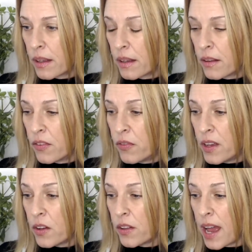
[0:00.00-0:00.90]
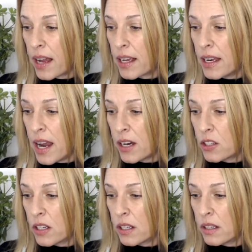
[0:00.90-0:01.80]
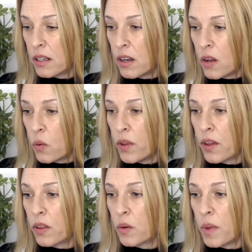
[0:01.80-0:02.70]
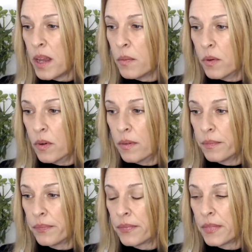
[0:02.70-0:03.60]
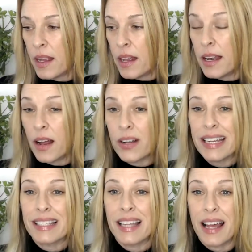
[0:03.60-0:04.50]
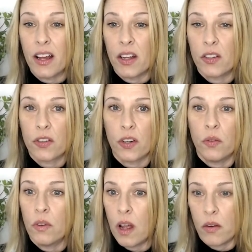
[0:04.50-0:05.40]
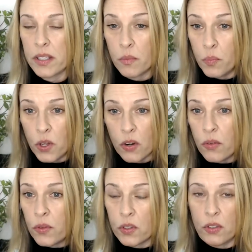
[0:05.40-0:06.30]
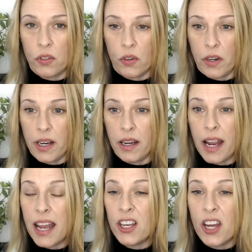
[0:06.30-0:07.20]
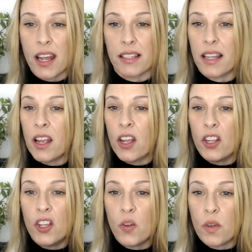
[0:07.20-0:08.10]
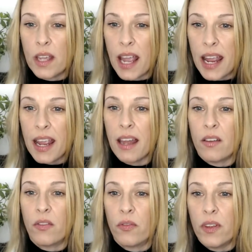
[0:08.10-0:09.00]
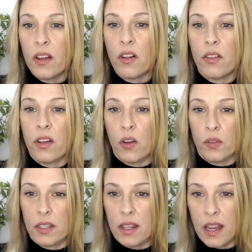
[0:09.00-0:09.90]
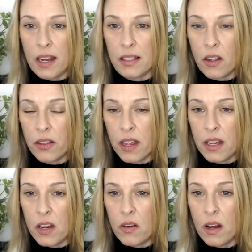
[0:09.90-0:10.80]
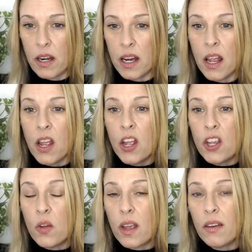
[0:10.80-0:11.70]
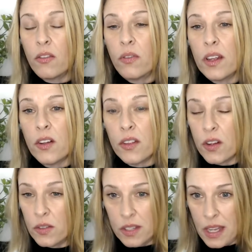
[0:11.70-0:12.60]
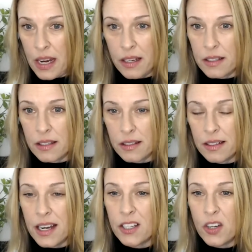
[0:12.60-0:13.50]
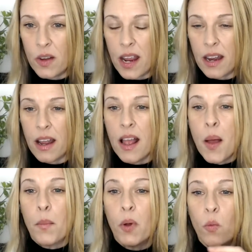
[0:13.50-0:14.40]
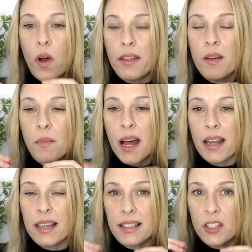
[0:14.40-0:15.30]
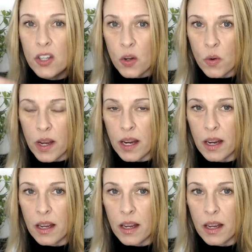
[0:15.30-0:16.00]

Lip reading: feel that connection with other people. Now, is that untrue? No, it's a beautiful story. And yes, you can feel those things. Oh, thank you, Donnie. You can feel those things. Yes, you can. But what the mind is doing